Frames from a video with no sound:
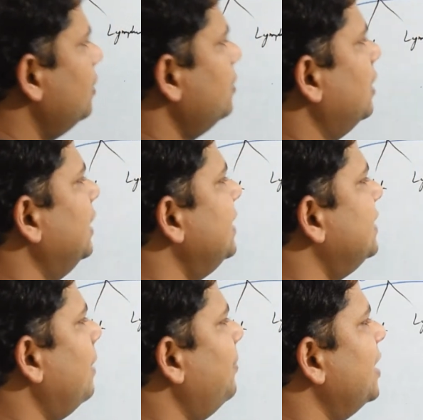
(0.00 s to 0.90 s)
So this
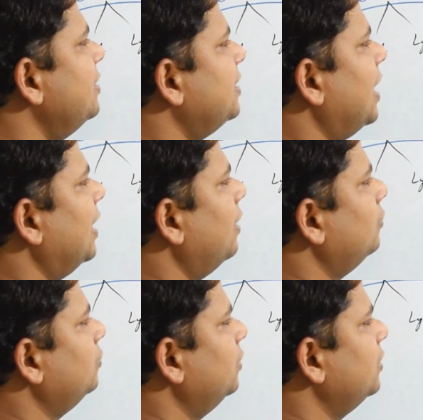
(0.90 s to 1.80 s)
happens
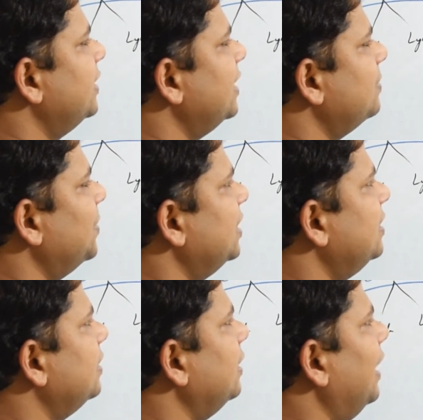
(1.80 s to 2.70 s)
around 6
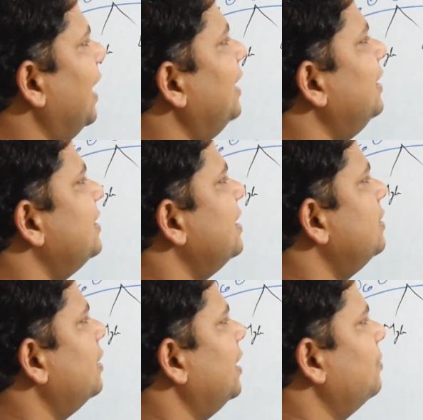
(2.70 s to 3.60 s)
months, and this is
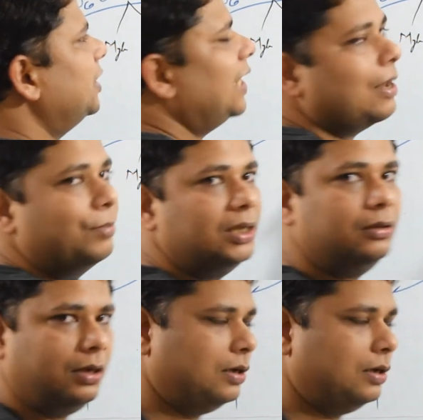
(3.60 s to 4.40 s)
the chemotherapy